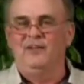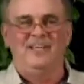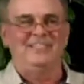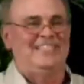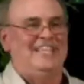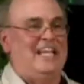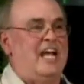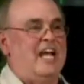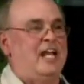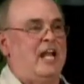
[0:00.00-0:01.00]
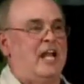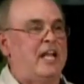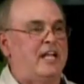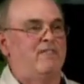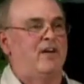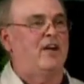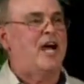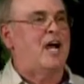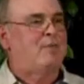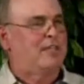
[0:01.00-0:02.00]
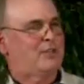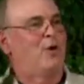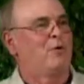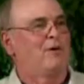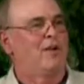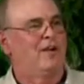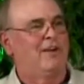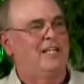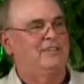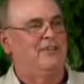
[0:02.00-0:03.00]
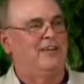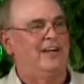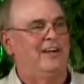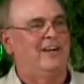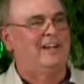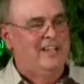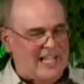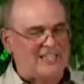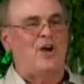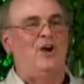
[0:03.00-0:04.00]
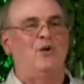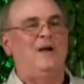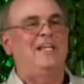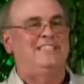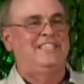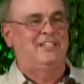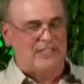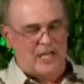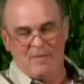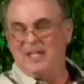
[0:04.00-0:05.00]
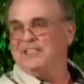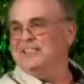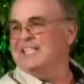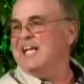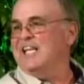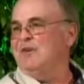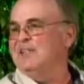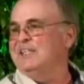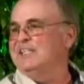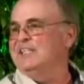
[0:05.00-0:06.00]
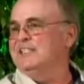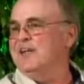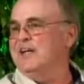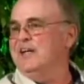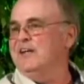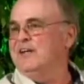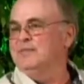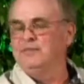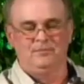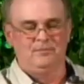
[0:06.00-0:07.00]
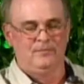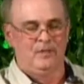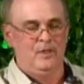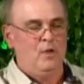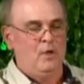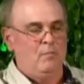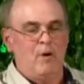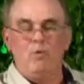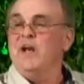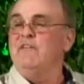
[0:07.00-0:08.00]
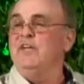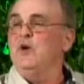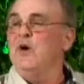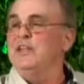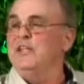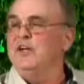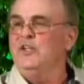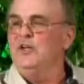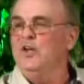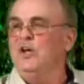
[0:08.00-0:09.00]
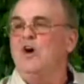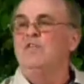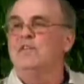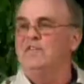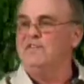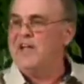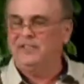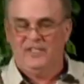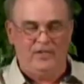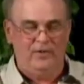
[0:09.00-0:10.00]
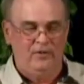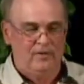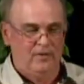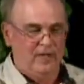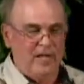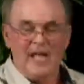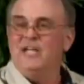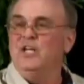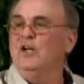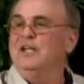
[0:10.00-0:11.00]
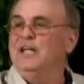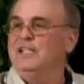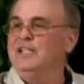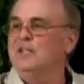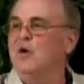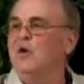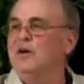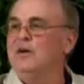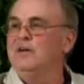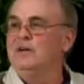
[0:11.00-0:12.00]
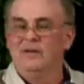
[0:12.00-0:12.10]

USDA and they can figure out how much corn we're going to raise for a year. That's called a windshield job. That's exactly what this is right here. But whenever you go out there and you look over the fescue and you look into this corn,